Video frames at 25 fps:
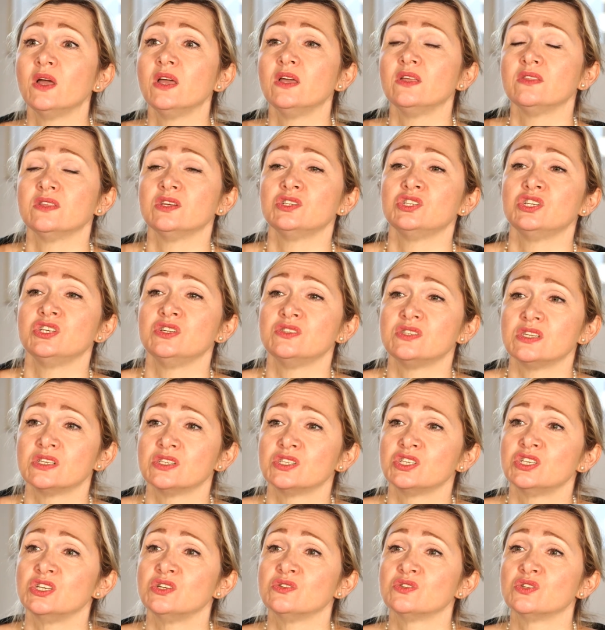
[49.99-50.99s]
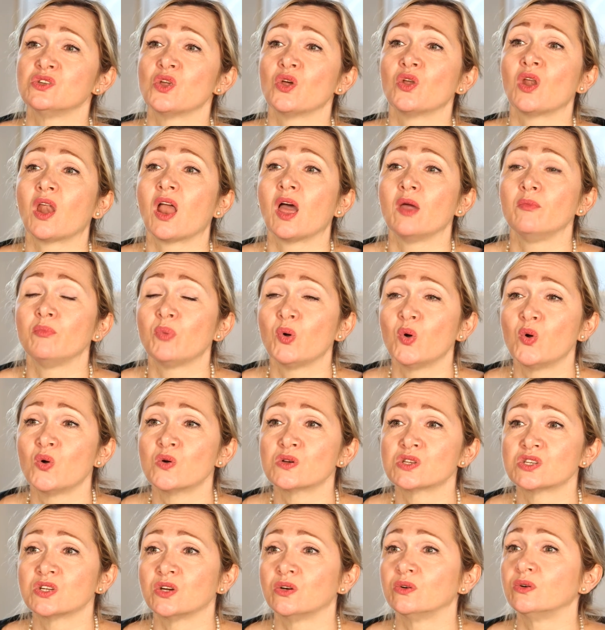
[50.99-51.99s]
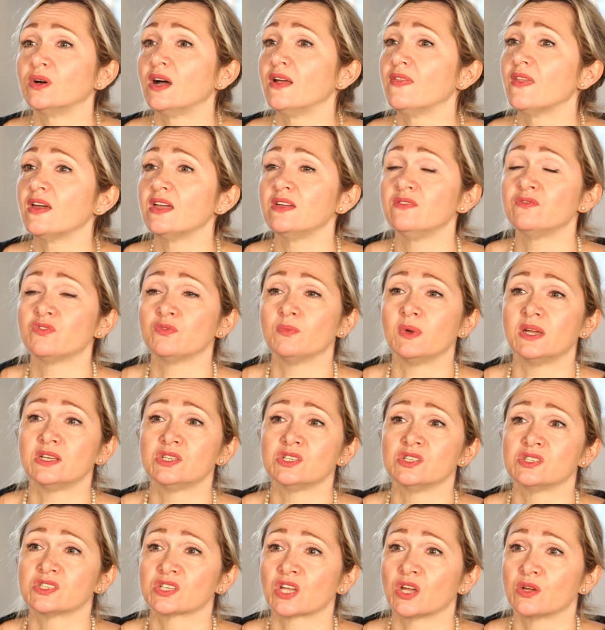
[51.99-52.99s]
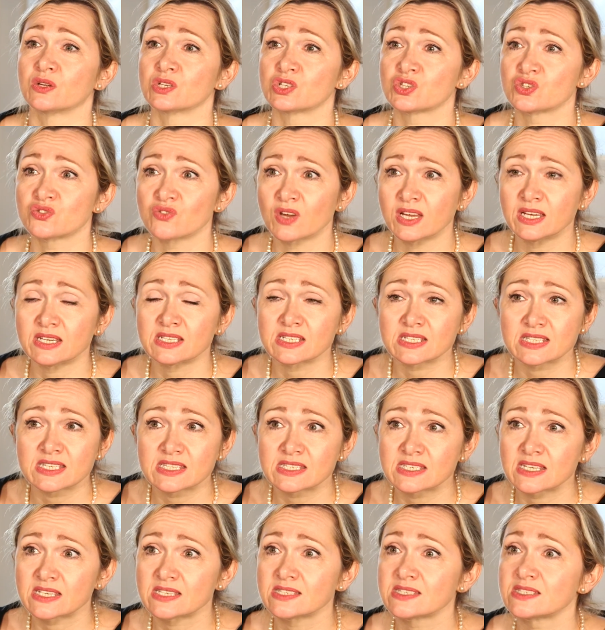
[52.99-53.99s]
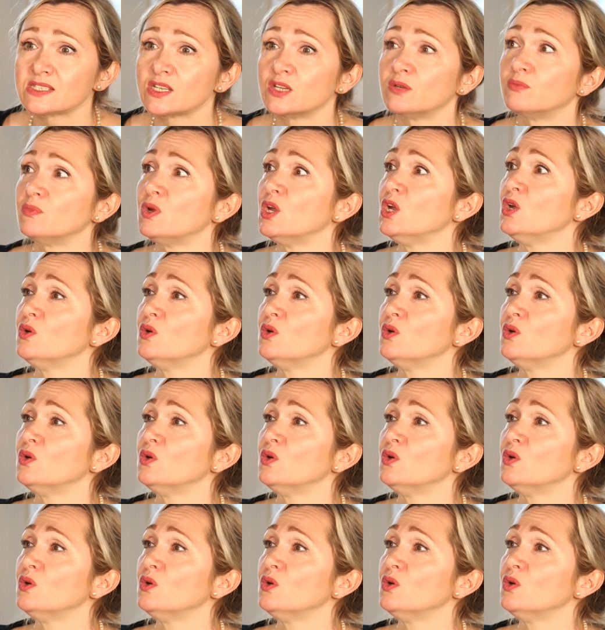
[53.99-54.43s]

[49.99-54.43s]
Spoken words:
they're choosing to use an online portal, and that information is going straight into the system,